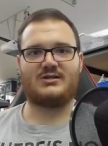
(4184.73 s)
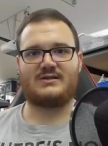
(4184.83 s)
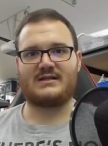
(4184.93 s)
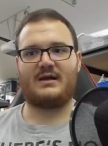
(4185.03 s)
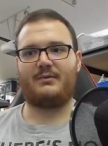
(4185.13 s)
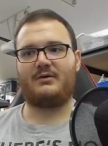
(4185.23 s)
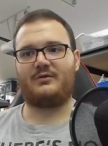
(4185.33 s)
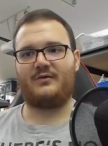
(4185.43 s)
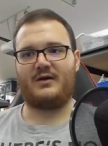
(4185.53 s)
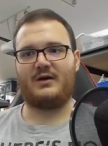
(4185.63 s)
This company was
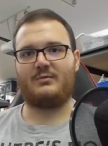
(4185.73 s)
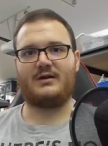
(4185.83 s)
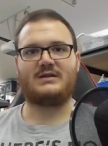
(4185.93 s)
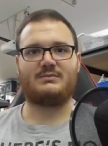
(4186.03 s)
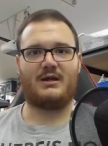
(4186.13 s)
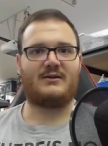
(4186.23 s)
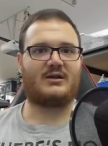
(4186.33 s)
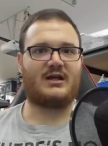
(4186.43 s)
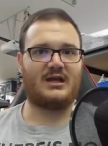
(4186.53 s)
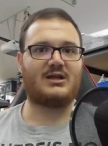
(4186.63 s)
very willing to make
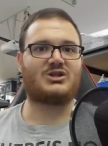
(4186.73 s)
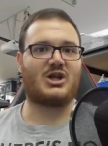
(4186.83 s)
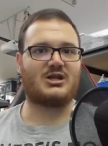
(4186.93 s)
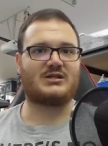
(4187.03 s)
key changes